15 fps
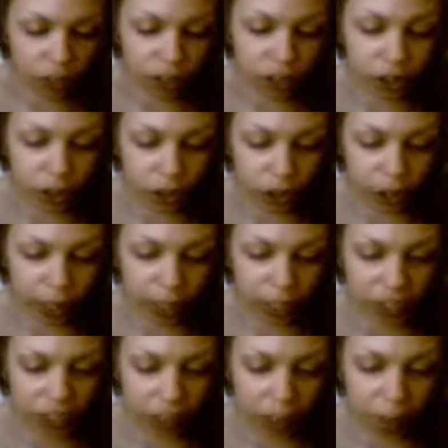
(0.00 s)
was third
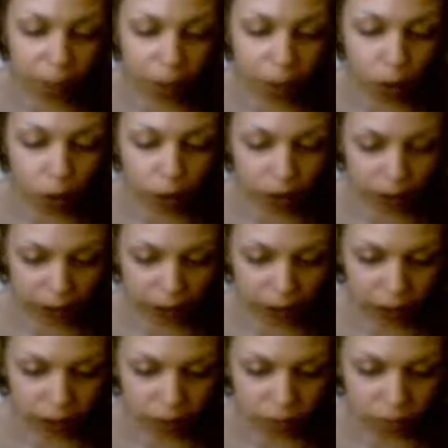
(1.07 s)
angelic
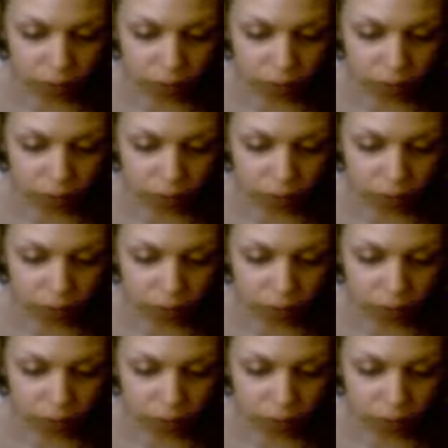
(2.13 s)
potency.